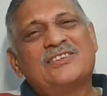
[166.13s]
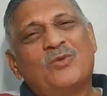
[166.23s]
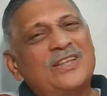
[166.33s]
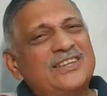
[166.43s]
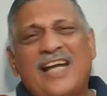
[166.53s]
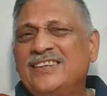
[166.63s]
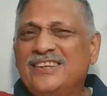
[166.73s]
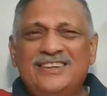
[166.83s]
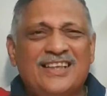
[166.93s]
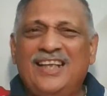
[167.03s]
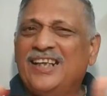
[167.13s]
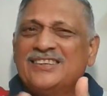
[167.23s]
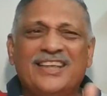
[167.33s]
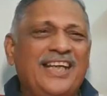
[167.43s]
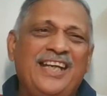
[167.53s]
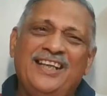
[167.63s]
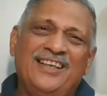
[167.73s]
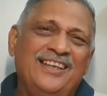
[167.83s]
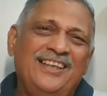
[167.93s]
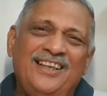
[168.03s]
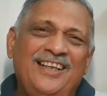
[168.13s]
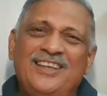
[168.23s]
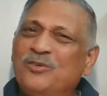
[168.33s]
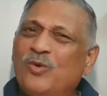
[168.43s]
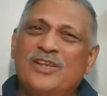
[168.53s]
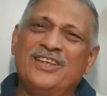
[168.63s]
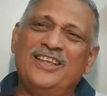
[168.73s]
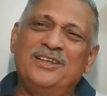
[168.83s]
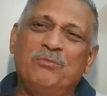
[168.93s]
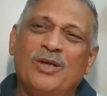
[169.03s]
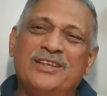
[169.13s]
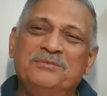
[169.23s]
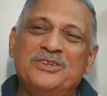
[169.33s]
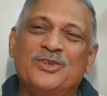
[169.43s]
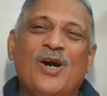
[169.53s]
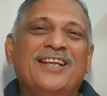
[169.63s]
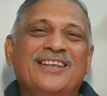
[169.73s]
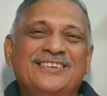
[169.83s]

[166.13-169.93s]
water hyacinth collects again, and the water in the bottom is gone.